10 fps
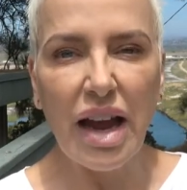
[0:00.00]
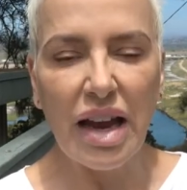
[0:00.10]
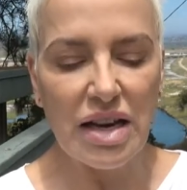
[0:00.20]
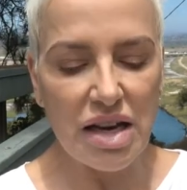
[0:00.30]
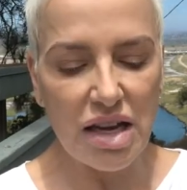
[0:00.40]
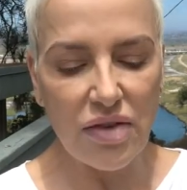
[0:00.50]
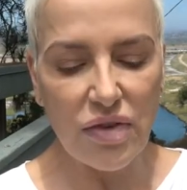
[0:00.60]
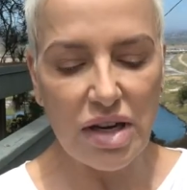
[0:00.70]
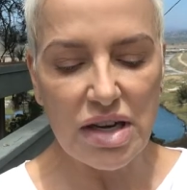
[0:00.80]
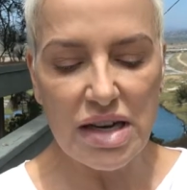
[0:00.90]
and
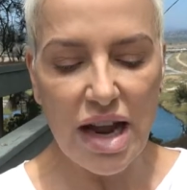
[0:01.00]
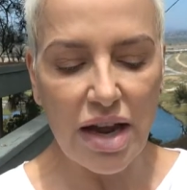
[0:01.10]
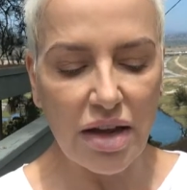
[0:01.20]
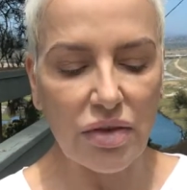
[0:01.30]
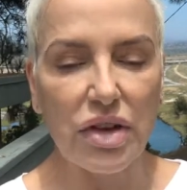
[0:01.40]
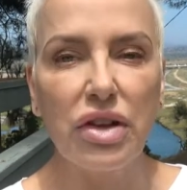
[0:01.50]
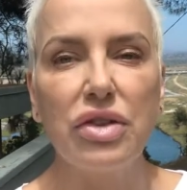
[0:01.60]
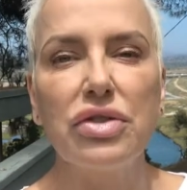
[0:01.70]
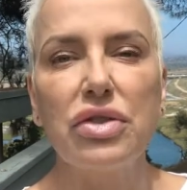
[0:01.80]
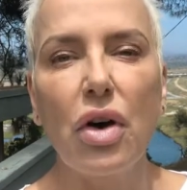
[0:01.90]
even now
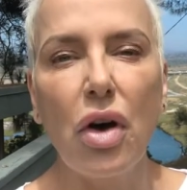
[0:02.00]
is